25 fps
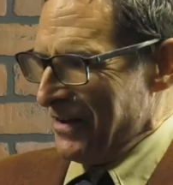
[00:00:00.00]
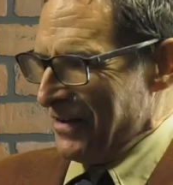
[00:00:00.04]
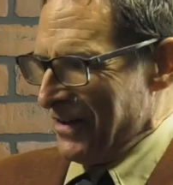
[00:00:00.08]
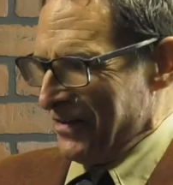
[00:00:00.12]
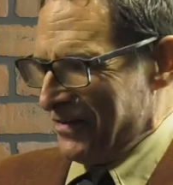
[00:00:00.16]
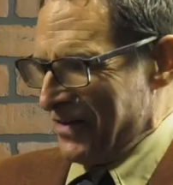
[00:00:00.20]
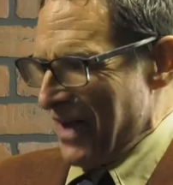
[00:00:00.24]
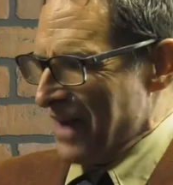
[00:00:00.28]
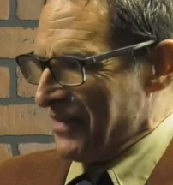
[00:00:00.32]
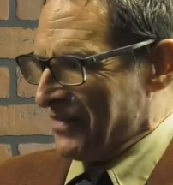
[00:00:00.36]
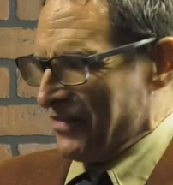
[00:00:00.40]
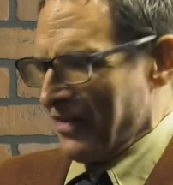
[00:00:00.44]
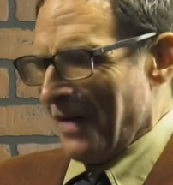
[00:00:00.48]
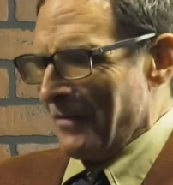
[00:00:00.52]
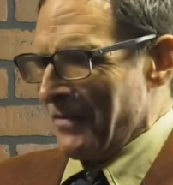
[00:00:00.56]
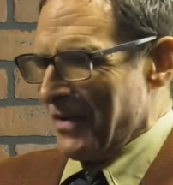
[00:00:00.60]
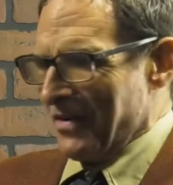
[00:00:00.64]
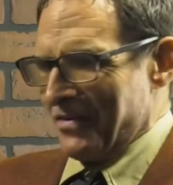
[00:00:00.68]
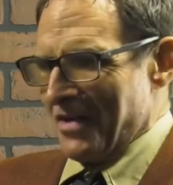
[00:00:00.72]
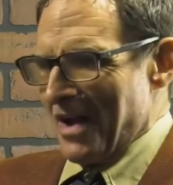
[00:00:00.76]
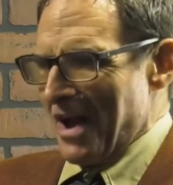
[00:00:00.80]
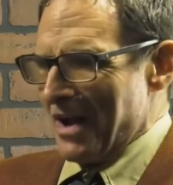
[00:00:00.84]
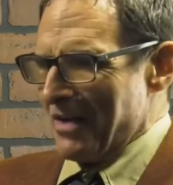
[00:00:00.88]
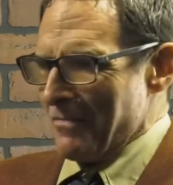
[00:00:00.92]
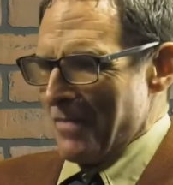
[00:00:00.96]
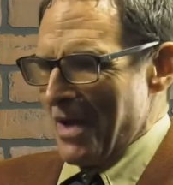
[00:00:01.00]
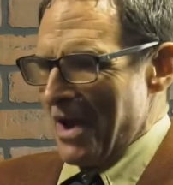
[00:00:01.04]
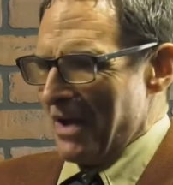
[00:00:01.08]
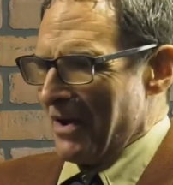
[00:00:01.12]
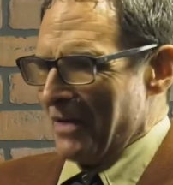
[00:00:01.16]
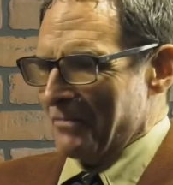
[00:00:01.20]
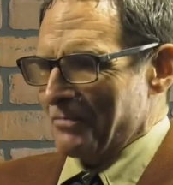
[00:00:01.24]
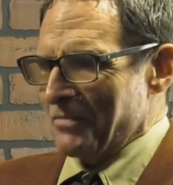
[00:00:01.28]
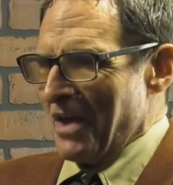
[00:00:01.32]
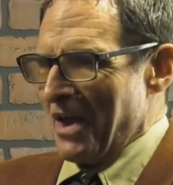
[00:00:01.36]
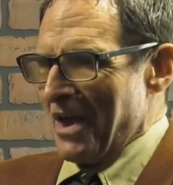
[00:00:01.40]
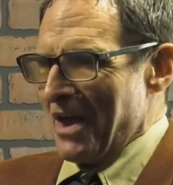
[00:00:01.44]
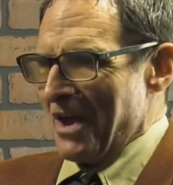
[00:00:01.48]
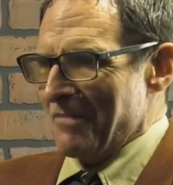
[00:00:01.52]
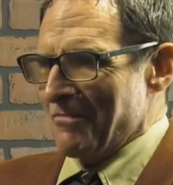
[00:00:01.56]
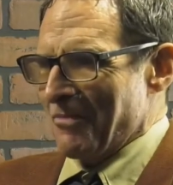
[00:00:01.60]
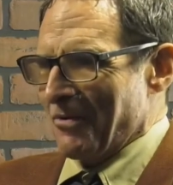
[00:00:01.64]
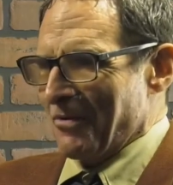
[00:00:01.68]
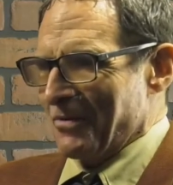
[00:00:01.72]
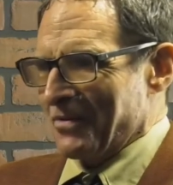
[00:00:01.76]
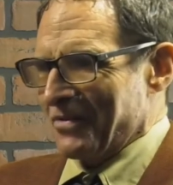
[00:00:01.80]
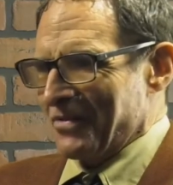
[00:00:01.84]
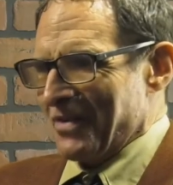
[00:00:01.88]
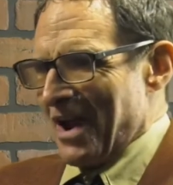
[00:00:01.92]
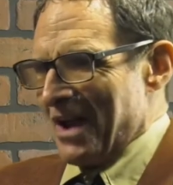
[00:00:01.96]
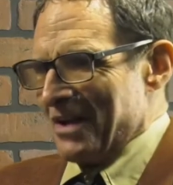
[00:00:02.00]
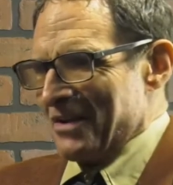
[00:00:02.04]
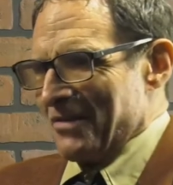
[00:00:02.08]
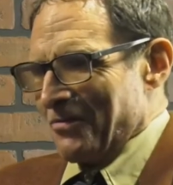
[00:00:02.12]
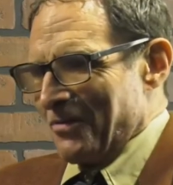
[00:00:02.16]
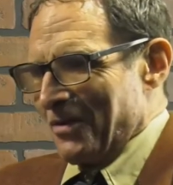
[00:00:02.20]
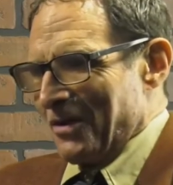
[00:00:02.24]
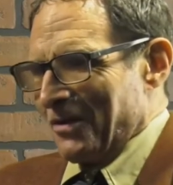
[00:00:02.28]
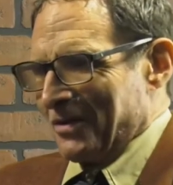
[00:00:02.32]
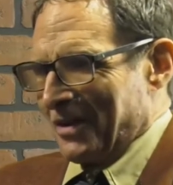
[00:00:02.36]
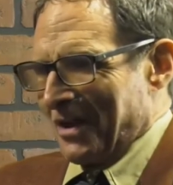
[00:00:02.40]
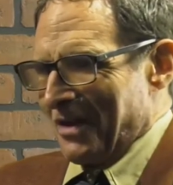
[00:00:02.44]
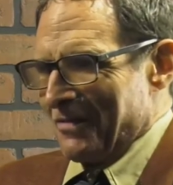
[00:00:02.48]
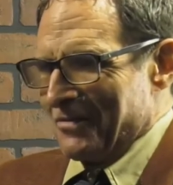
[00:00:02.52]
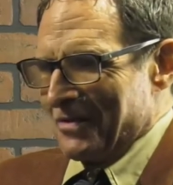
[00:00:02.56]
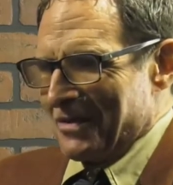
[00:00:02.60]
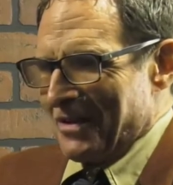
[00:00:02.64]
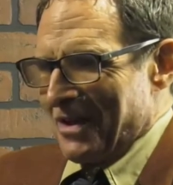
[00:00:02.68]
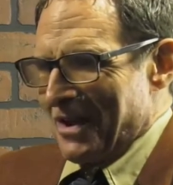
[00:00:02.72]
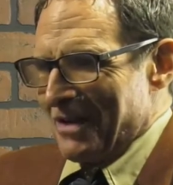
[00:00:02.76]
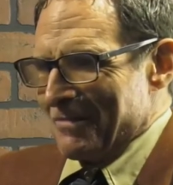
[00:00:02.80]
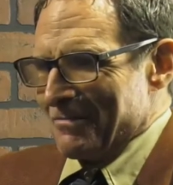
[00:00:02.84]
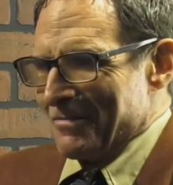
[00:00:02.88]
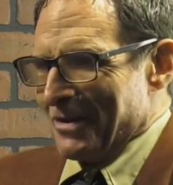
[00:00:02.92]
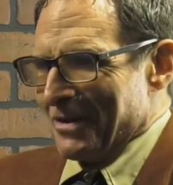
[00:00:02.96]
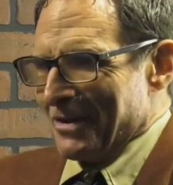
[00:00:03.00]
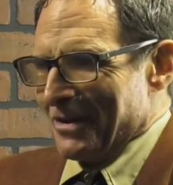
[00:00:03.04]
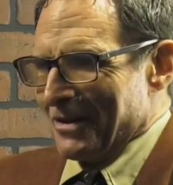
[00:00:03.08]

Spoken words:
is that a made-up name, or is that your real given name?